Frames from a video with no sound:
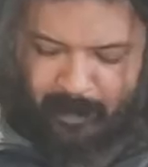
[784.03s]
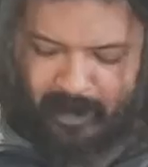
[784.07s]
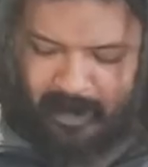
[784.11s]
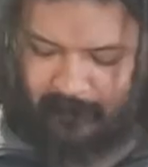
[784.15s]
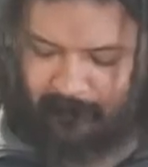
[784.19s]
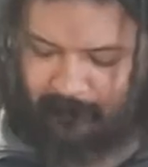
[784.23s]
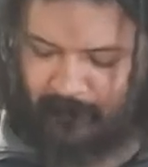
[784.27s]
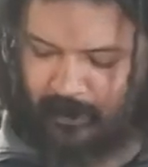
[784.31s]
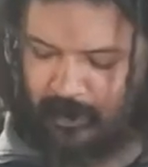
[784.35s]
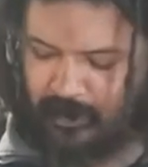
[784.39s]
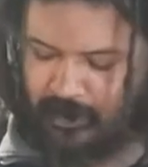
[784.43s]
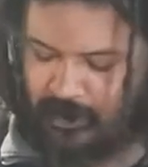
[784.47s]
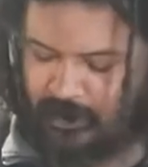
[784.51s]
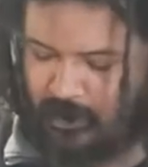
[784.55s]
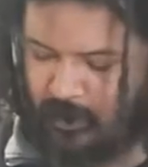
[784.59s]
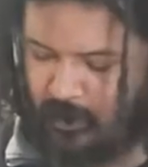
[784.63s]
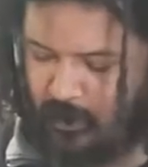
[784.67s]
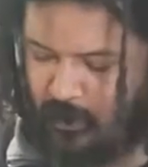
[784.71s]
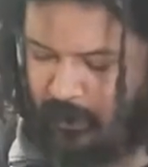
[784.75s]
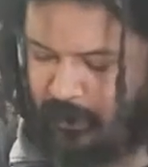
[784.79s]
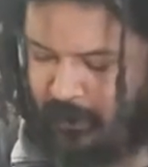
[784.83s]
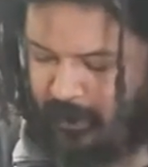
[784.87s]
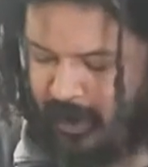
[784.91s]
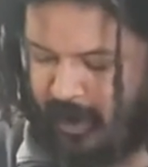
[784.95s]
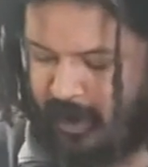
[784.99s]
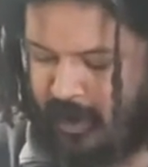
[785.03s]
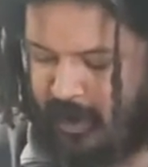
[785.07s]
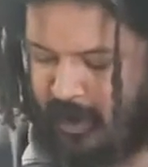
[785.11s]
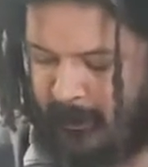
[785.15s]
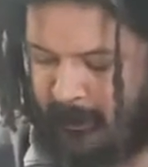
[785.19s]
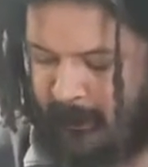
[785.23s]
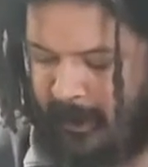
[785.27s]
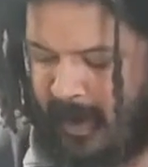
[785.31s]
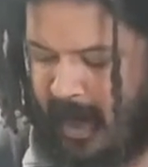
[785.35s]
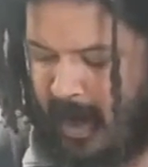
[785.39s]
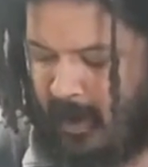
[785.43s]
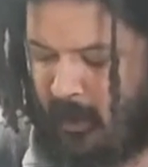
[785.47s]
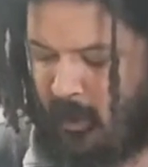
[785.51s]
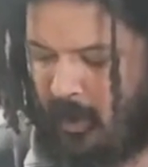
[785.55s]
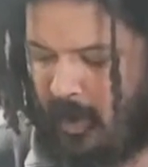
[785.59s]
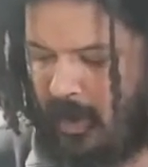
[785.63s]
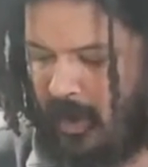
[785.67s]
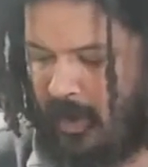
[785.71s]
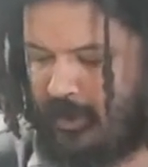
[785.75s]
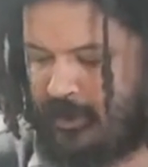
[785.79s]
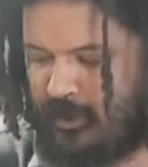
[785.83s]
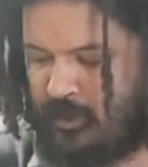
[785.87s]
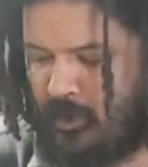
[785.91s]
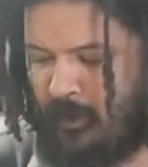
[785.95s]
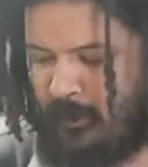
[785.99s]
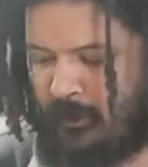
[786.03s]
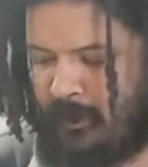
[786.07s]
if they're too thick, your pot walls will